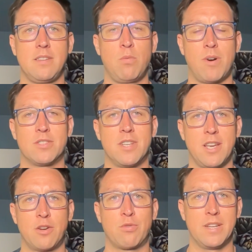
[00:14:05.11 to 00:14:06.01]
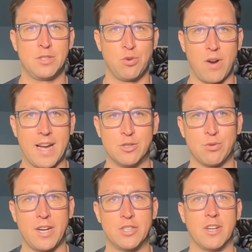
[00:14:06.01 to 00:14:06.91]
want to increase your
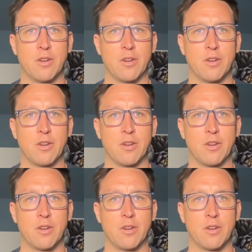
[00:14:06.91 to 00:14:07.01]
hydration,